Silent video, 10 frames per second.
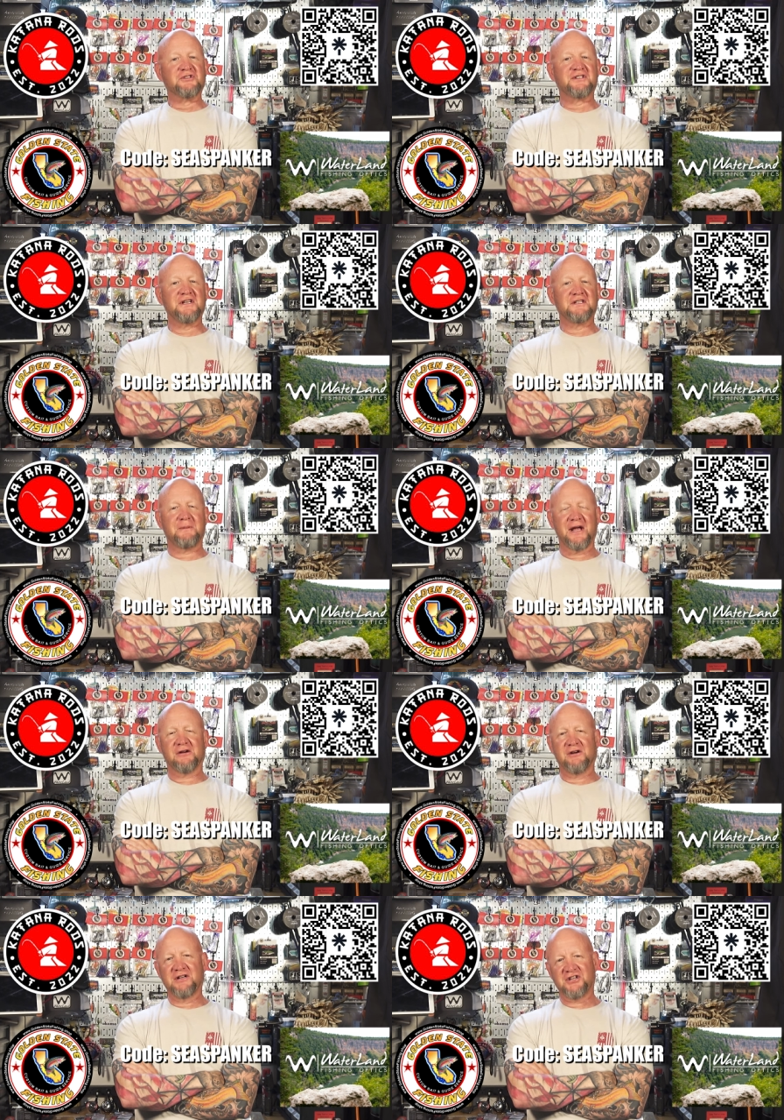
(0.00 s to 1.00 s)

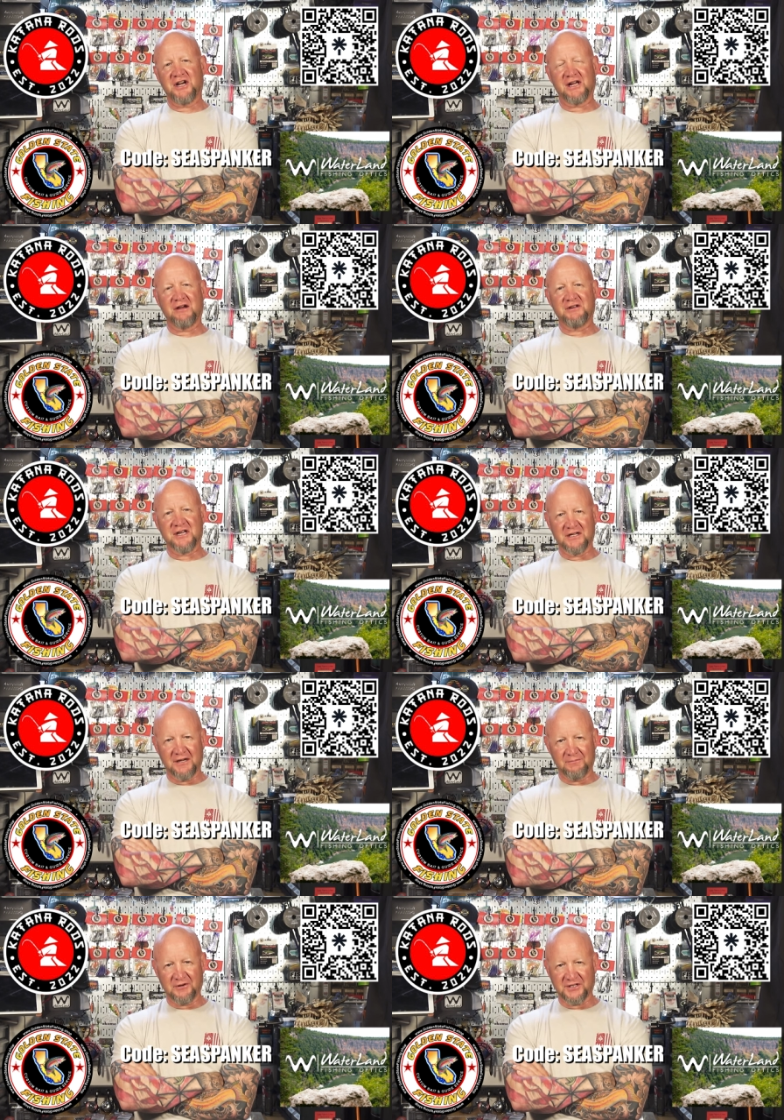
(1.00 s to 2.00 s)
SeaSpanker at checkout, you get
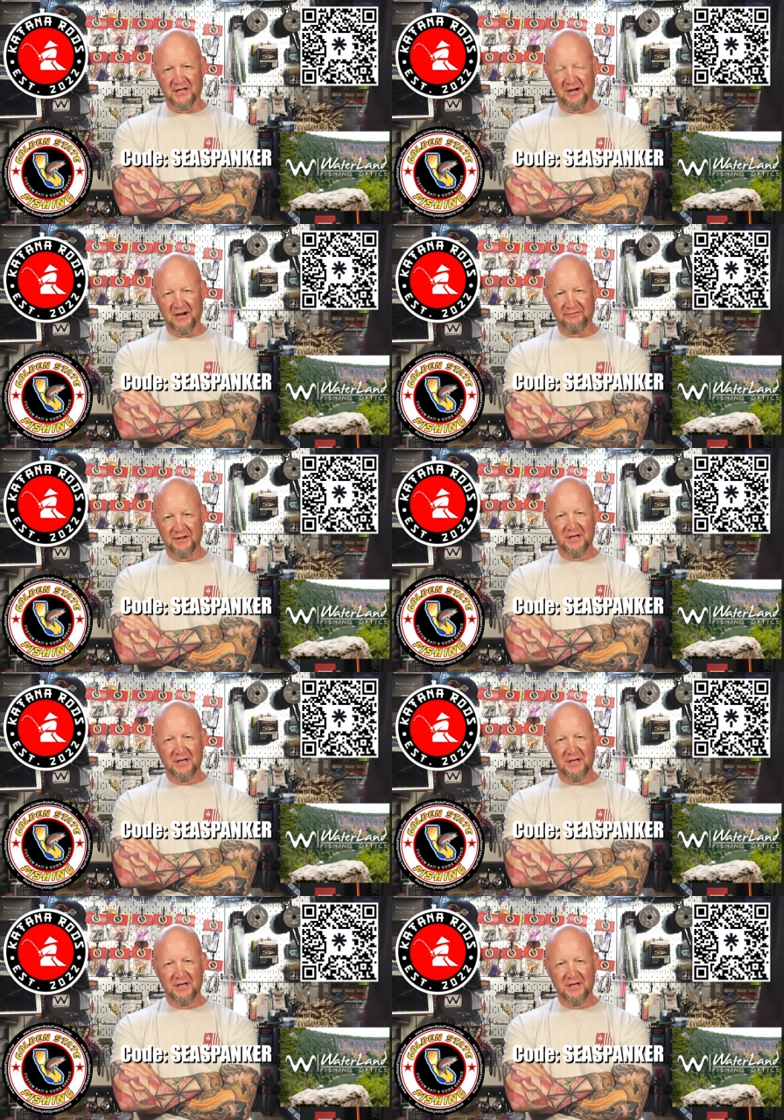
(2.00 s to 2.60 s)
10% off.